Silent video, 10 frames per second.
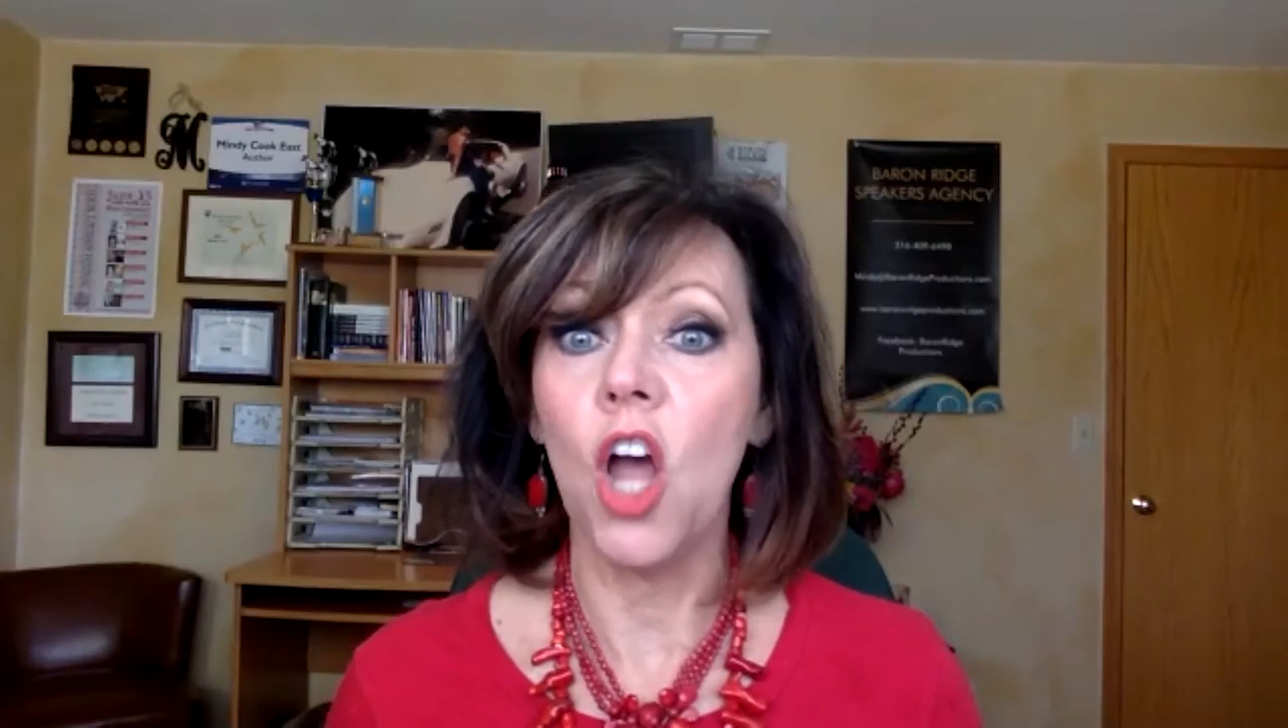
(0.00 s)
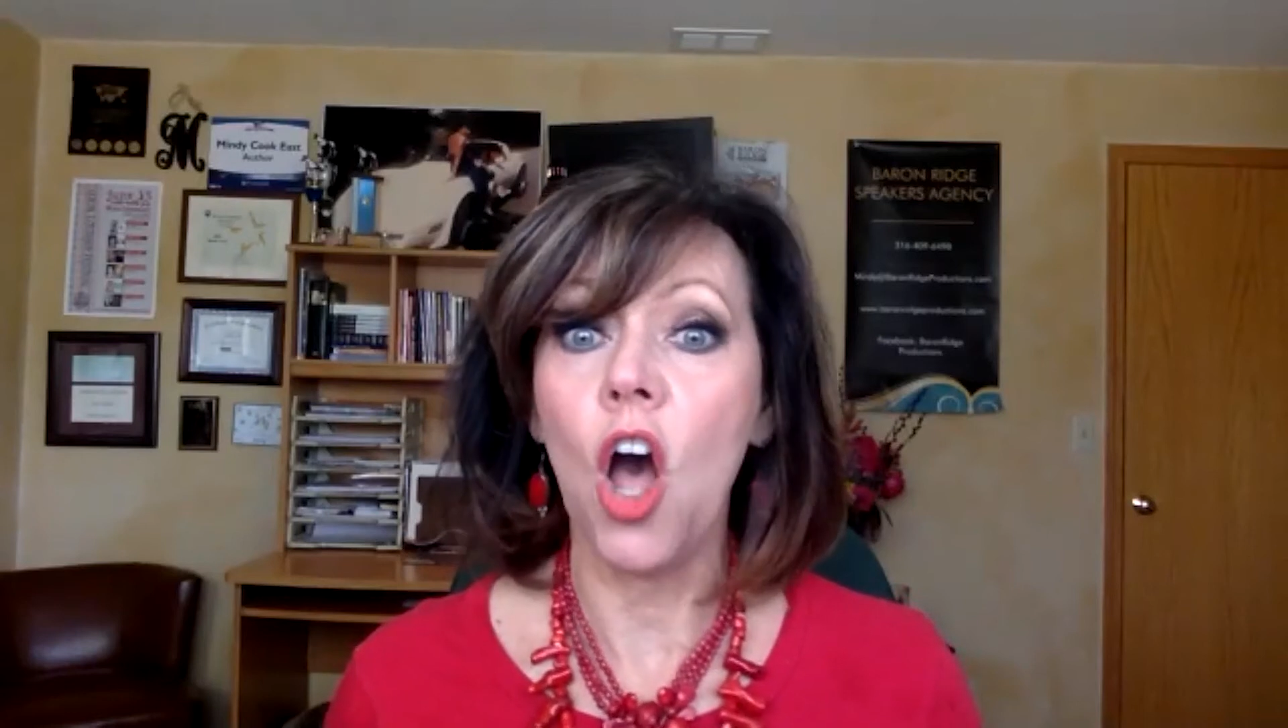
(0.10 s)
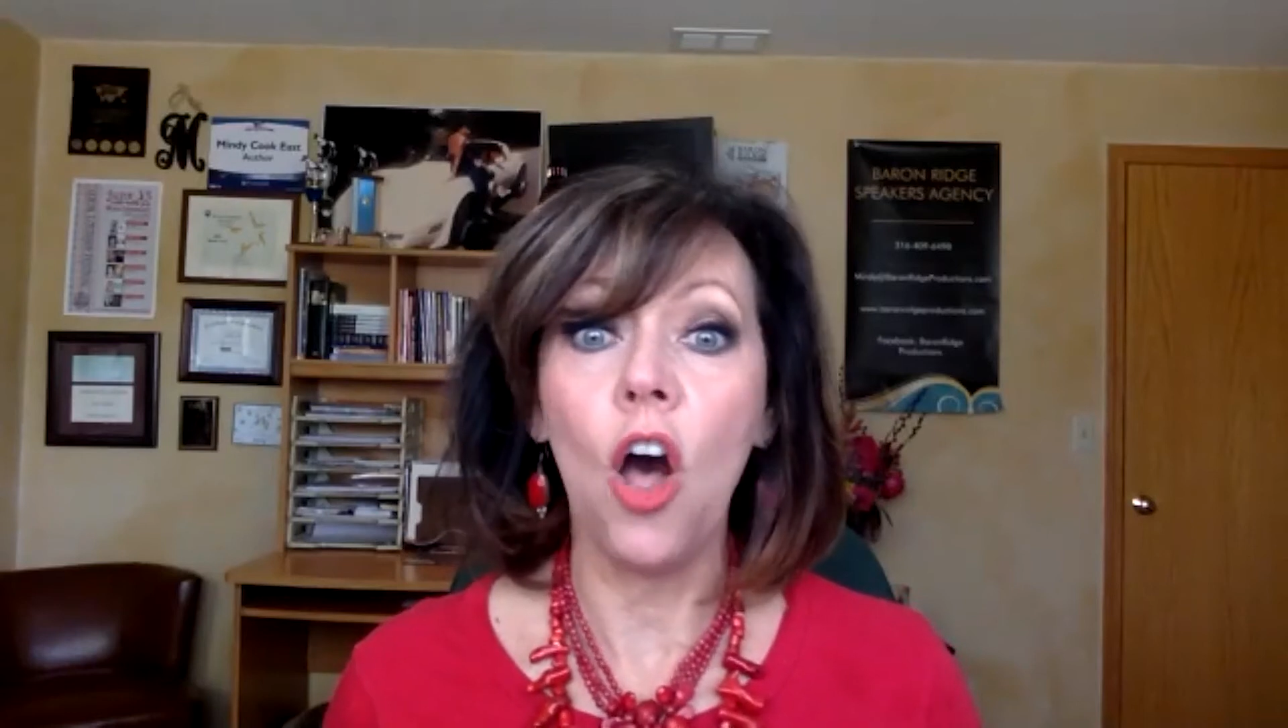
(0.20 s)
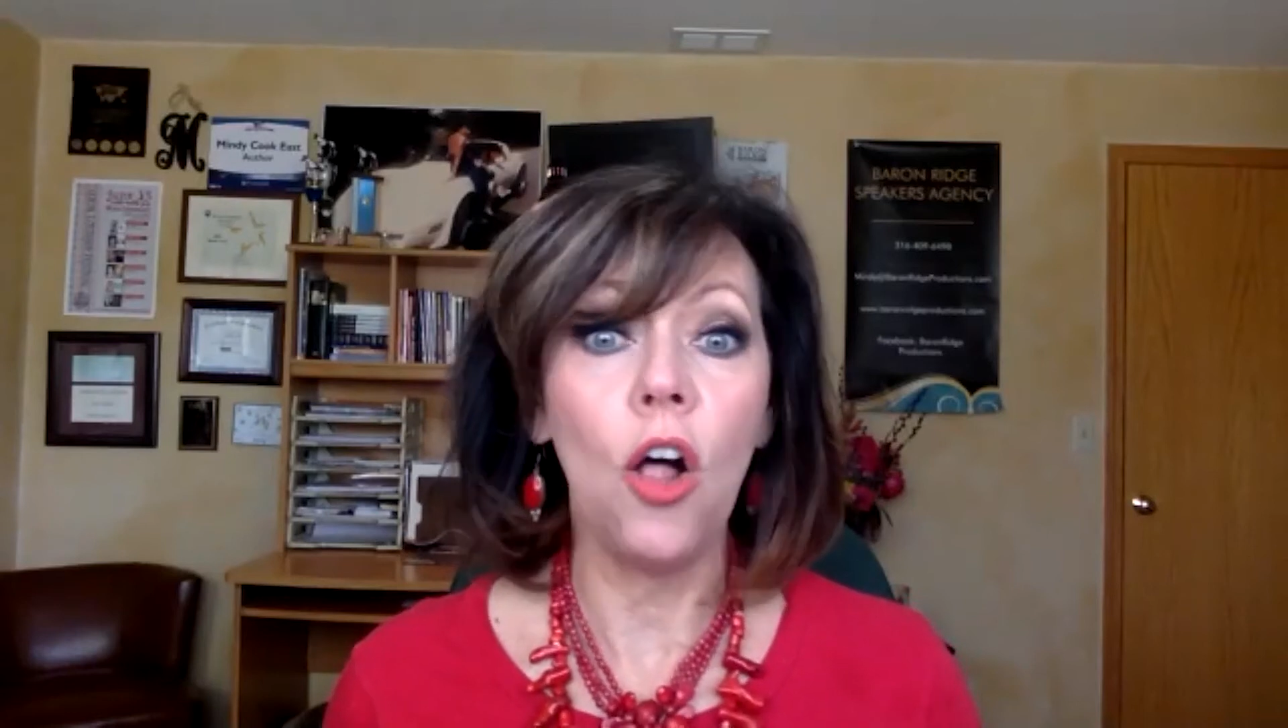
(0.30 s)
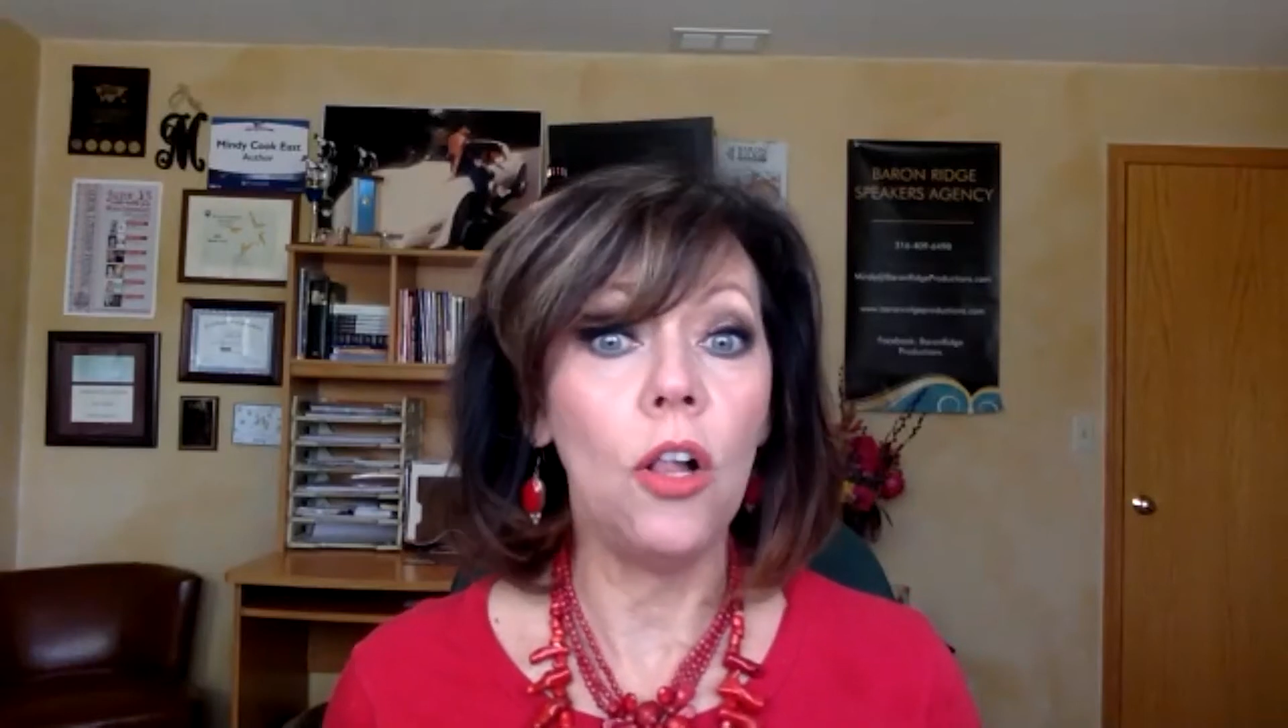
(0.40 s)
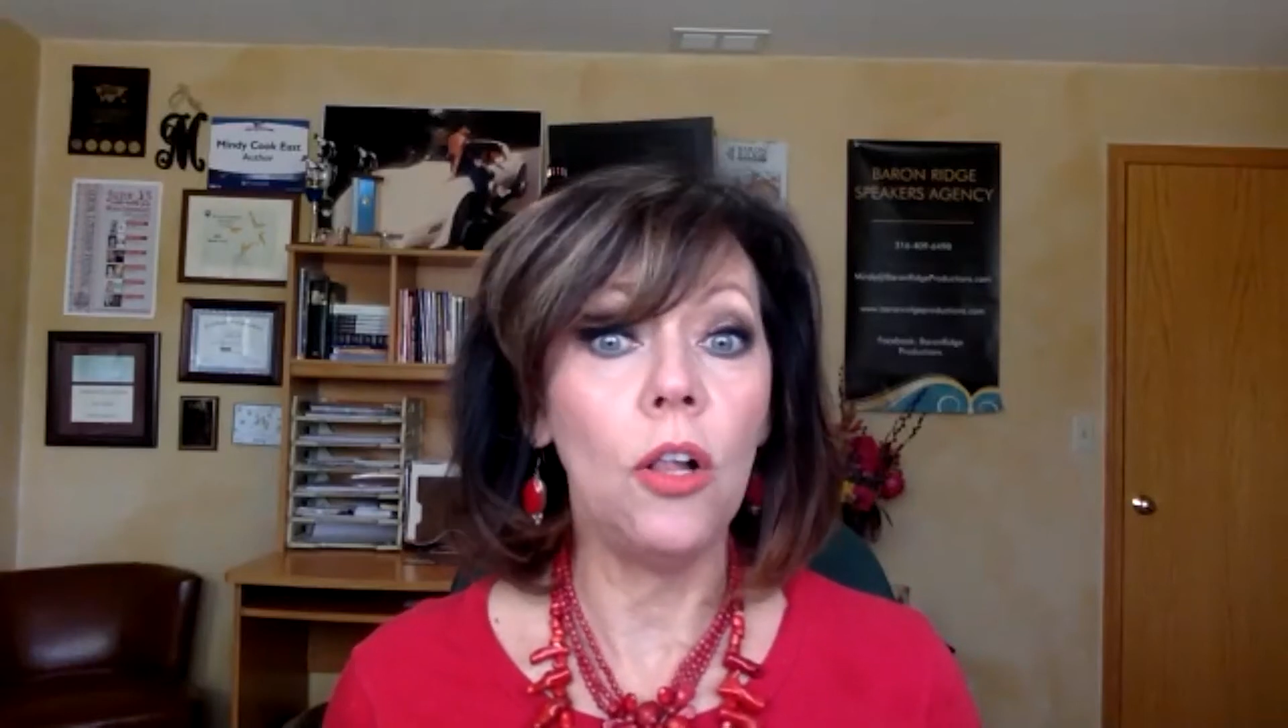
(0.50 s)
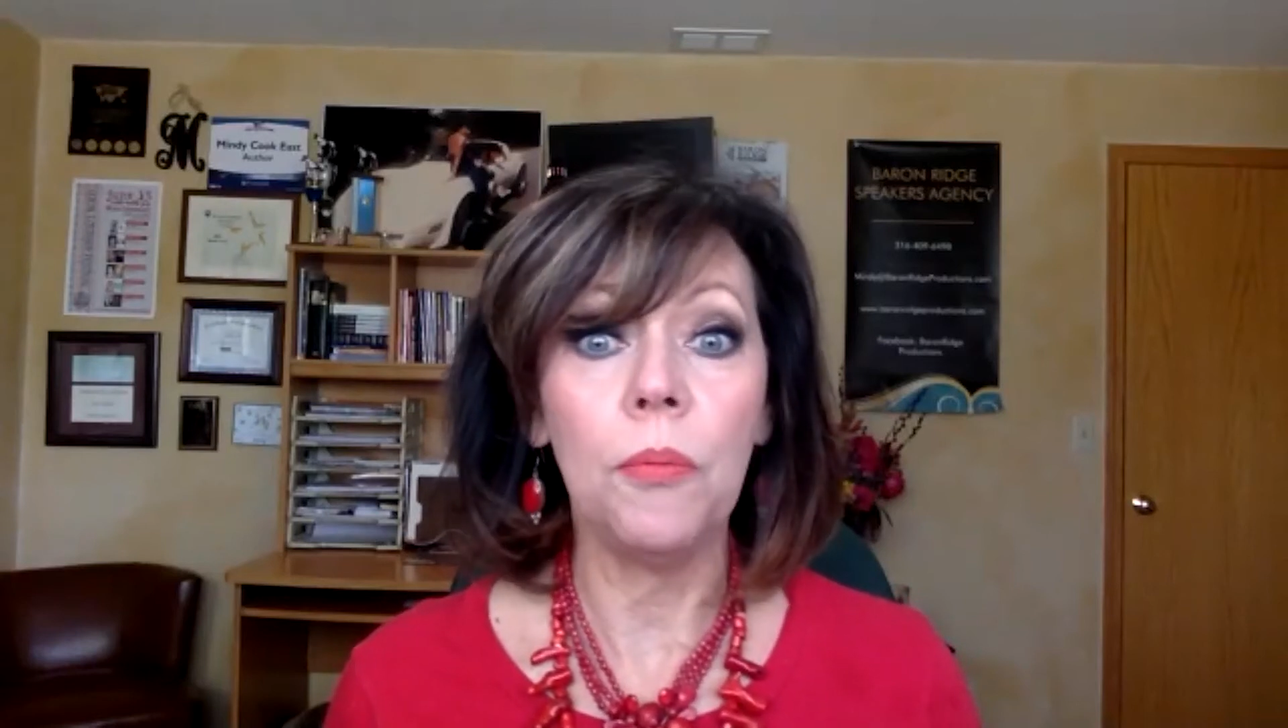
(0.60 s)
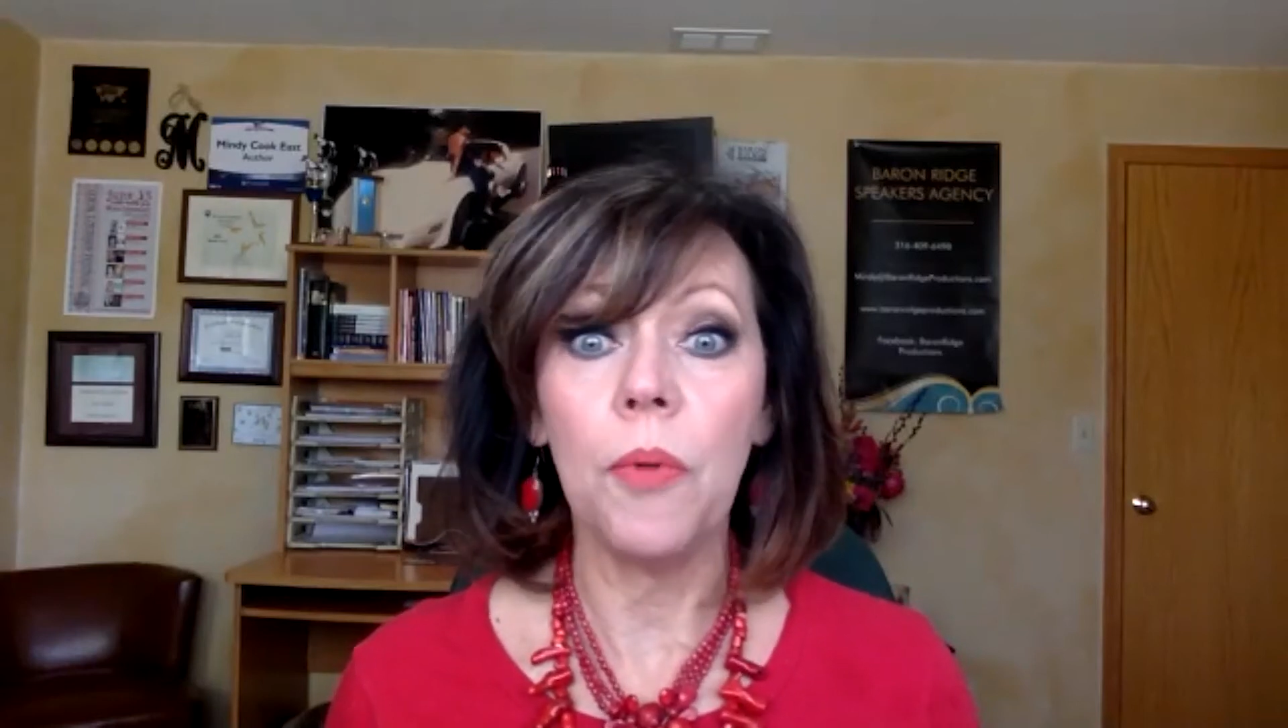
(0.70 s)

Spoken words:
all